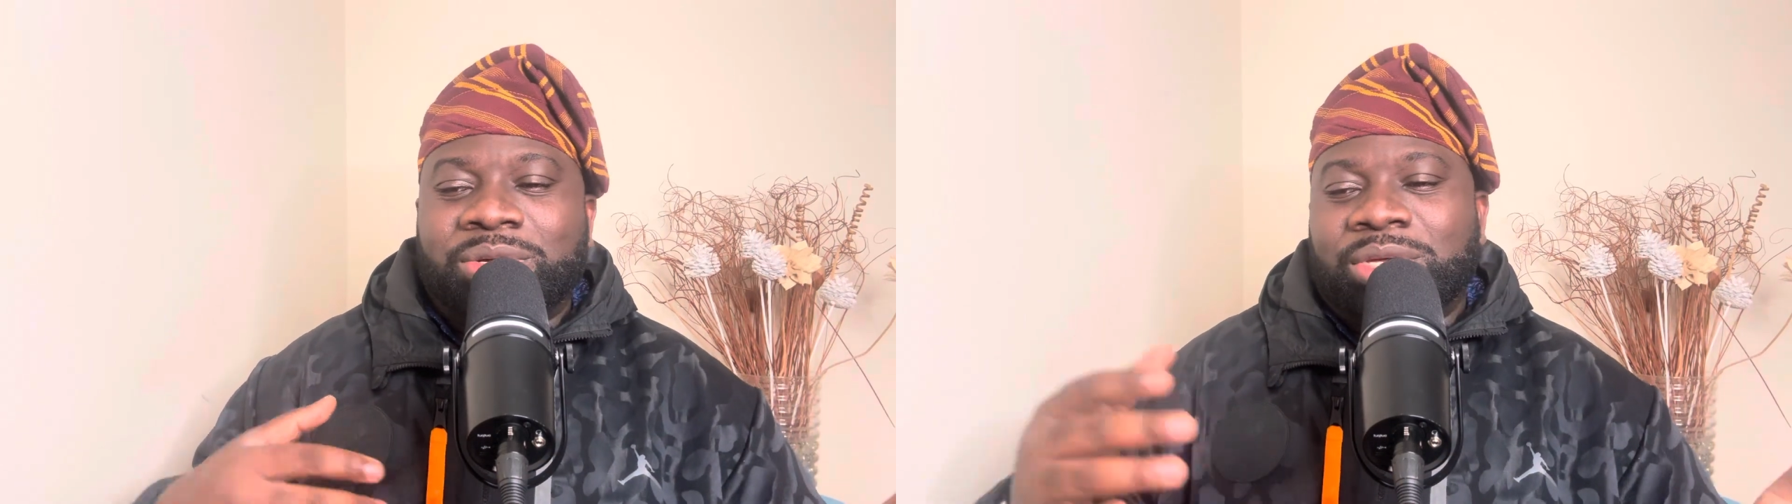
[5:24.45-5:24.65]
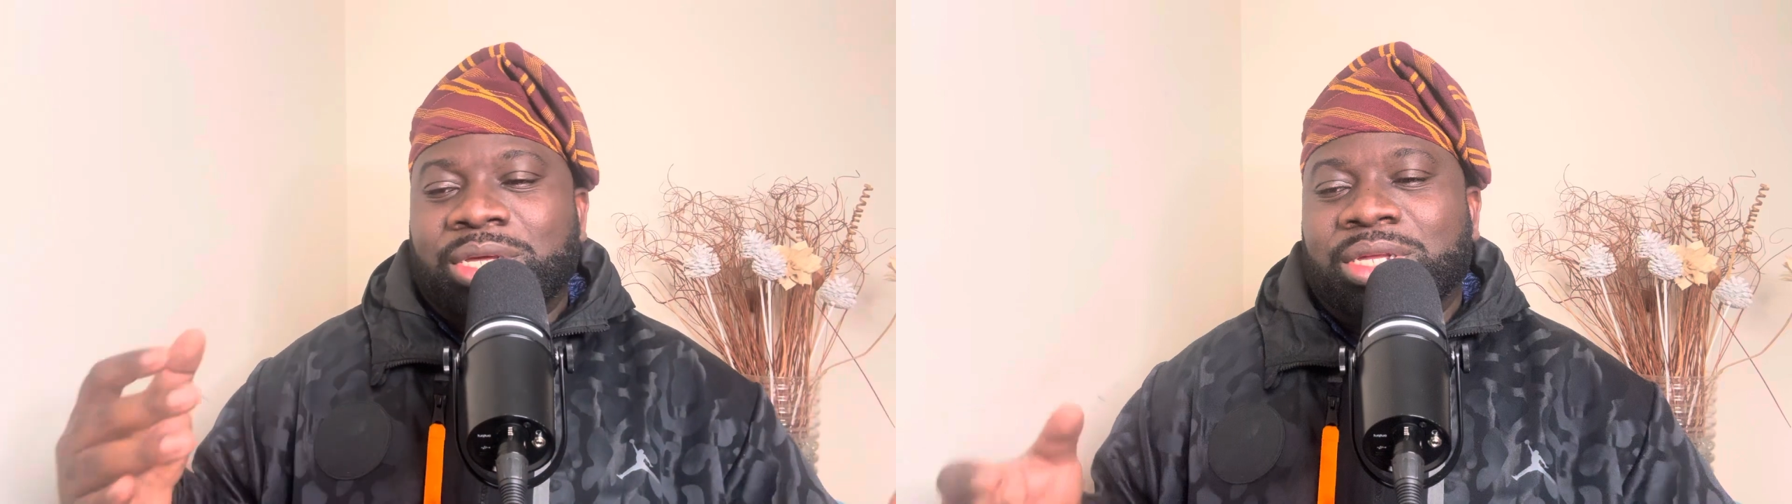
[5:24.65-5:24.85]

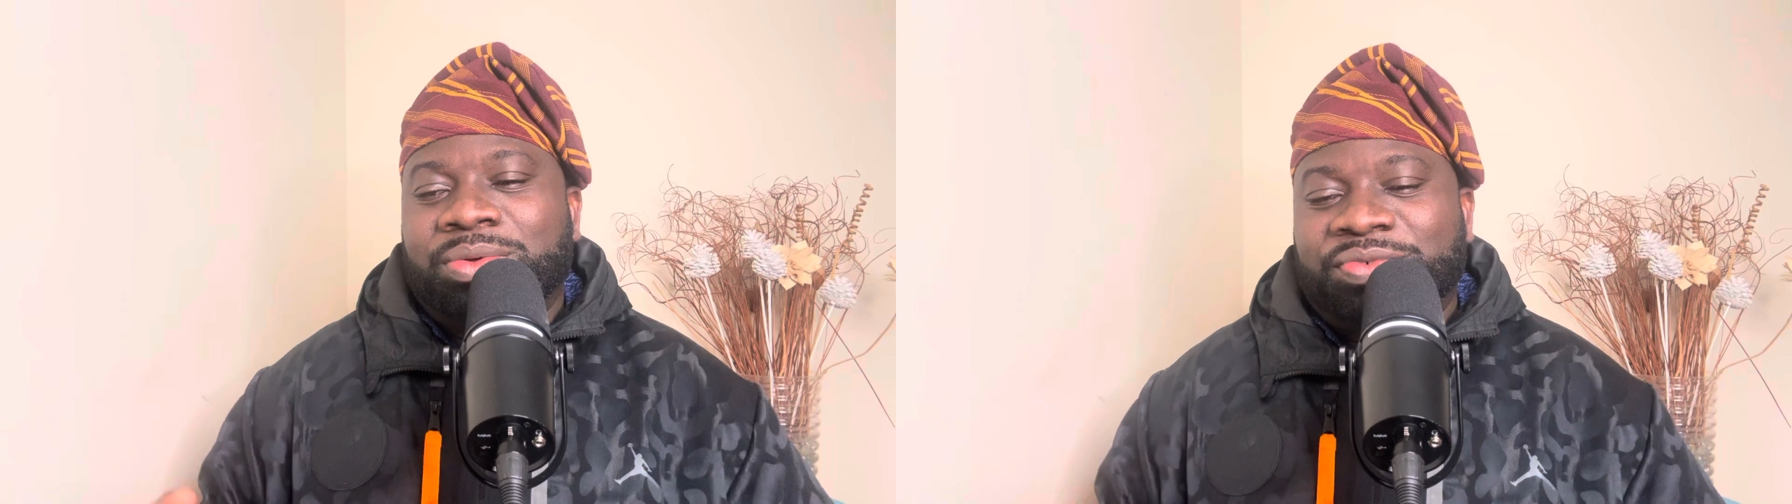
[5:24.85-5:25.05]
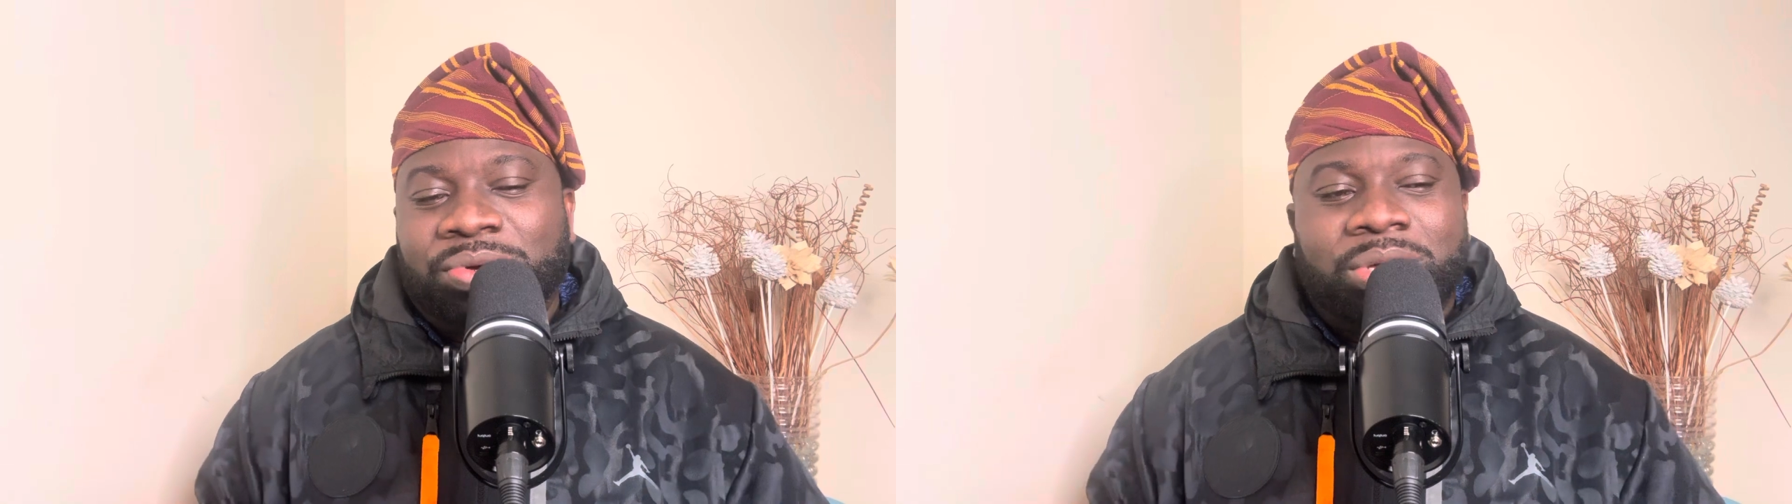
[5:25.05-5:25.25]
okay,
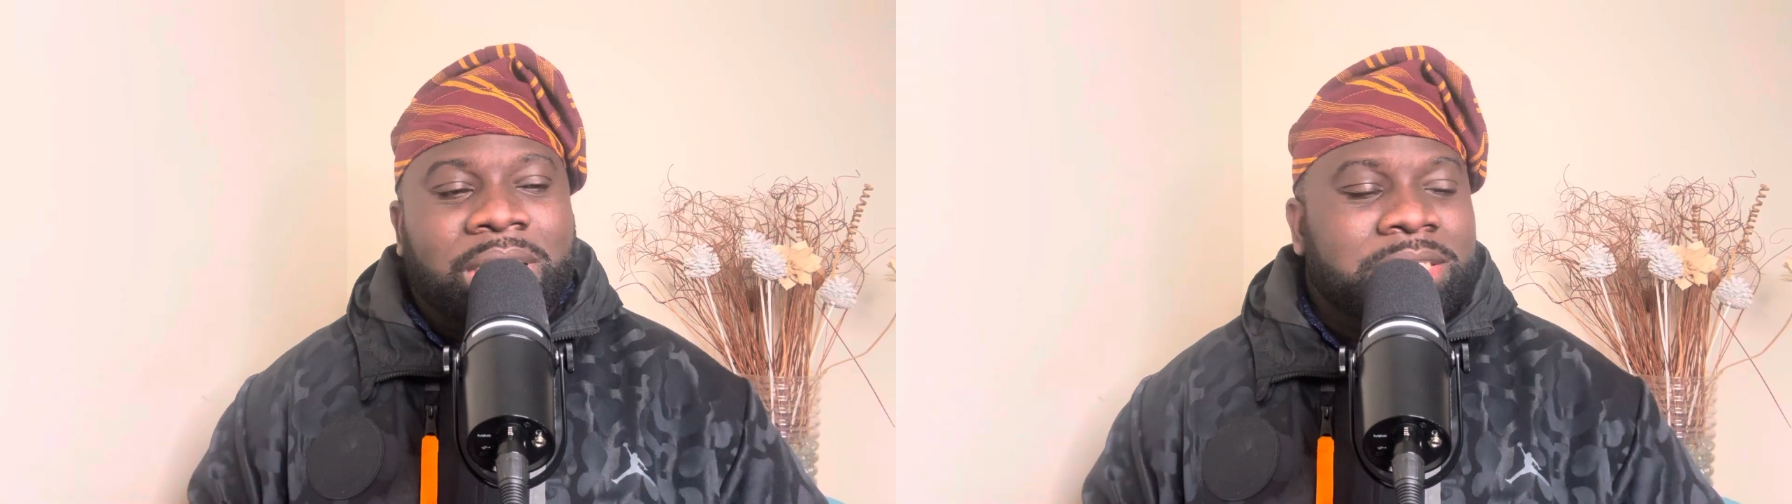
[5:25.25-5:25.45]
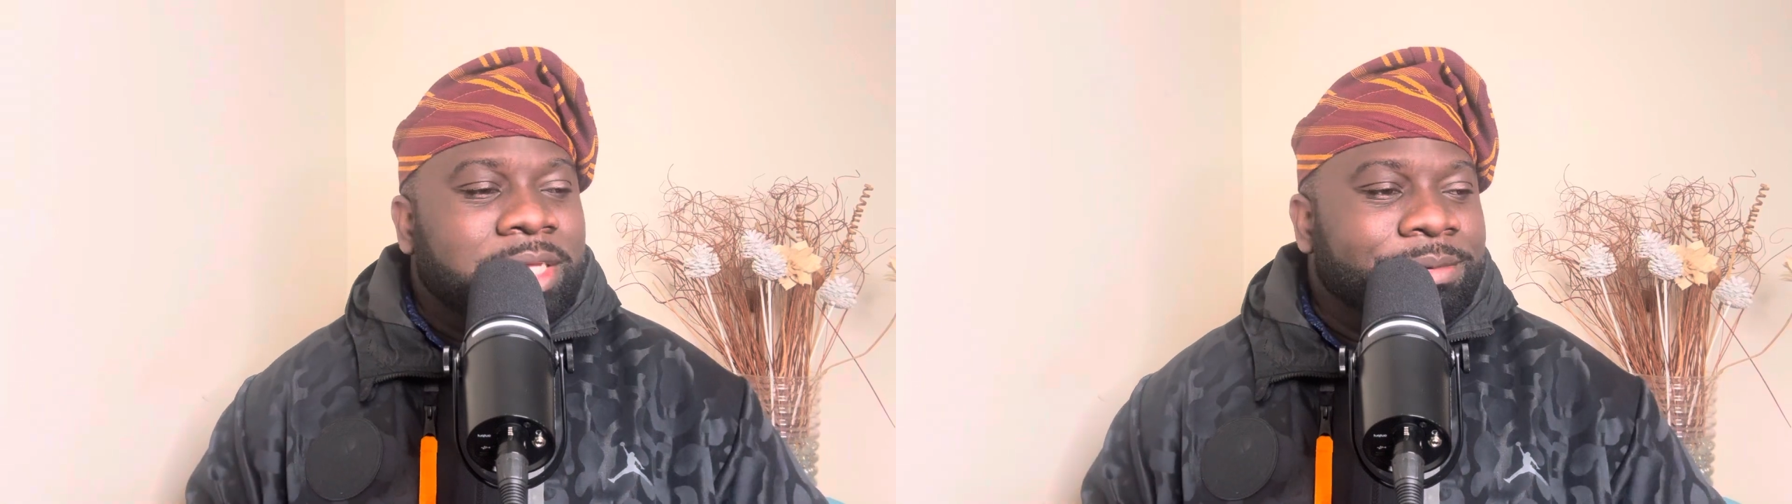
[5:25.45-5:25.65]
if you look at